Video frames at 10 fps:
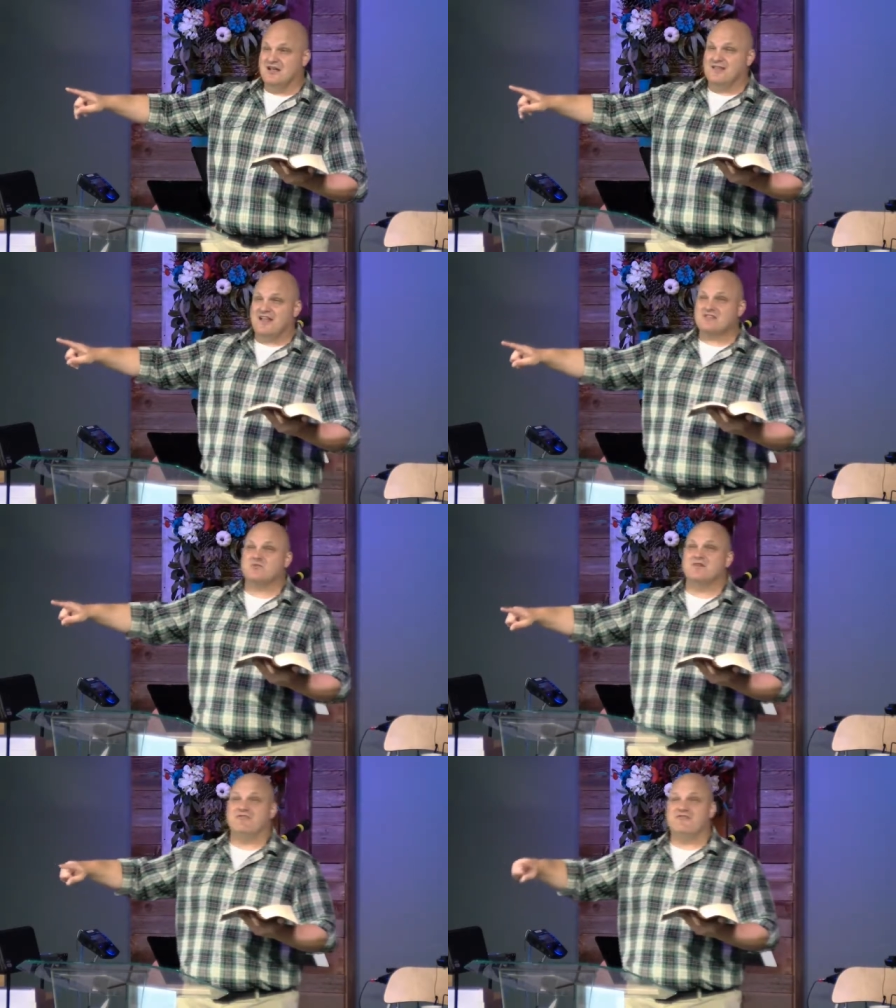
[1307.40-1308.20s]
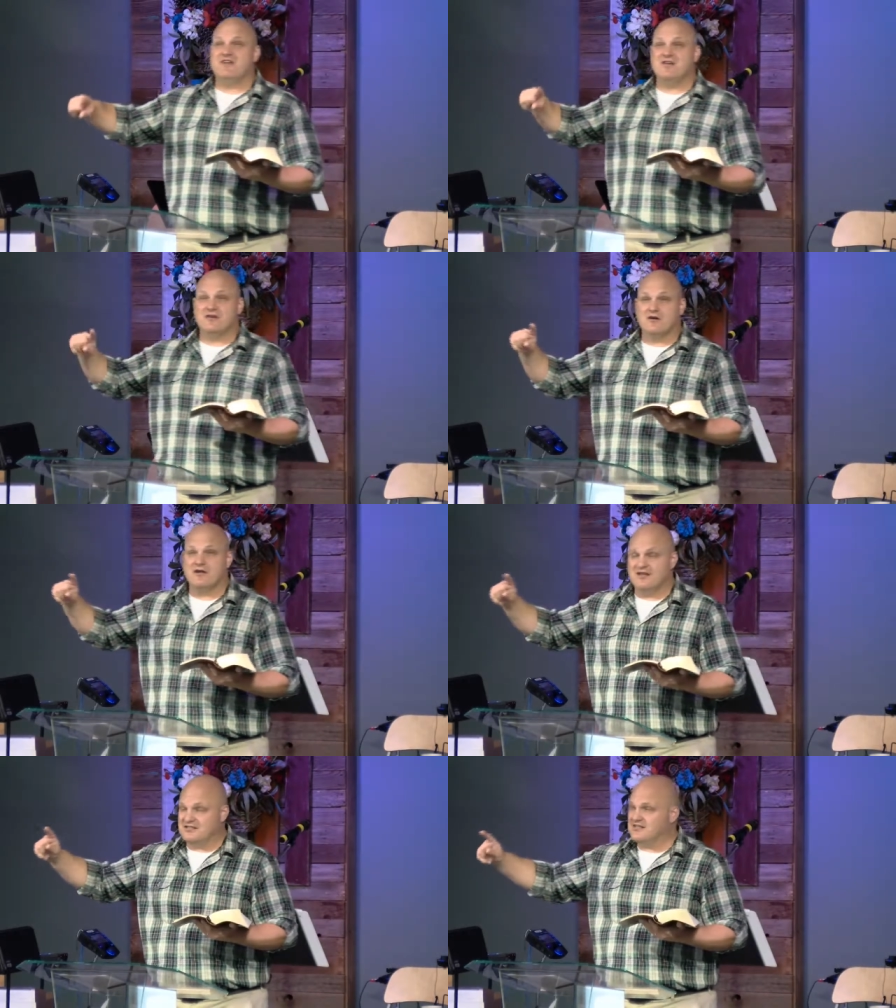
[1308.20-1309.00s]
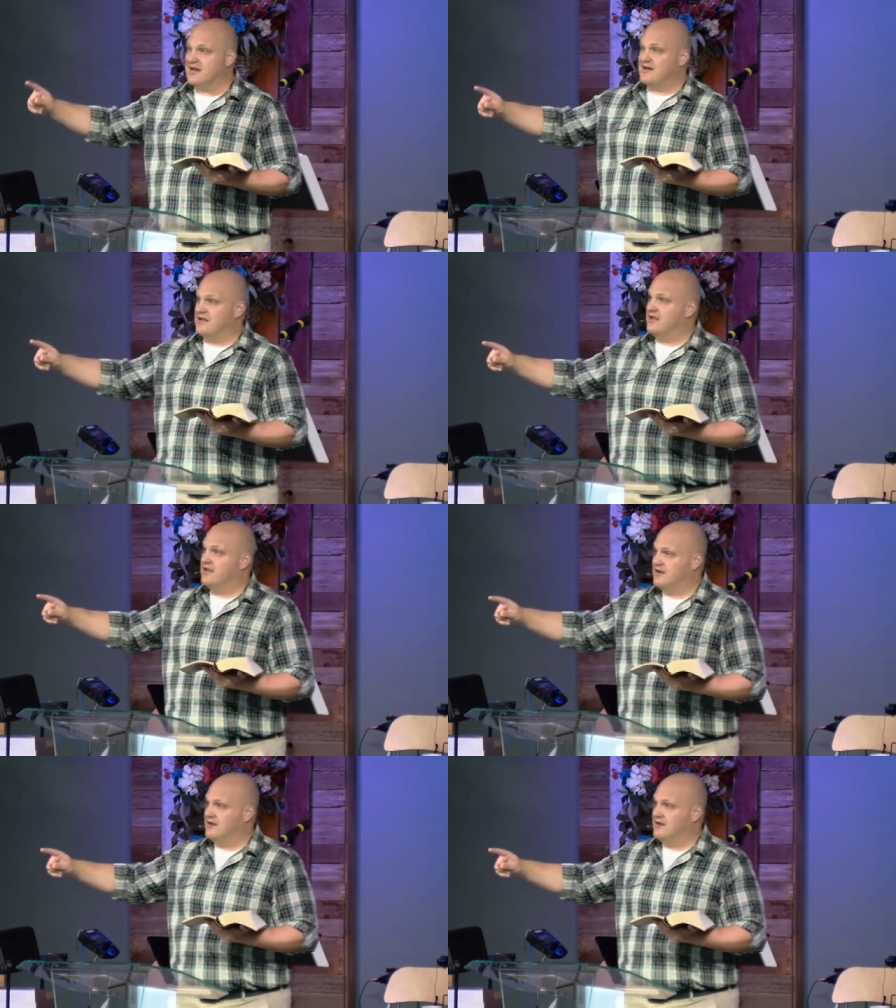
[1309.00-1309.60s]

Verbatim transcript: That's when fear is setting in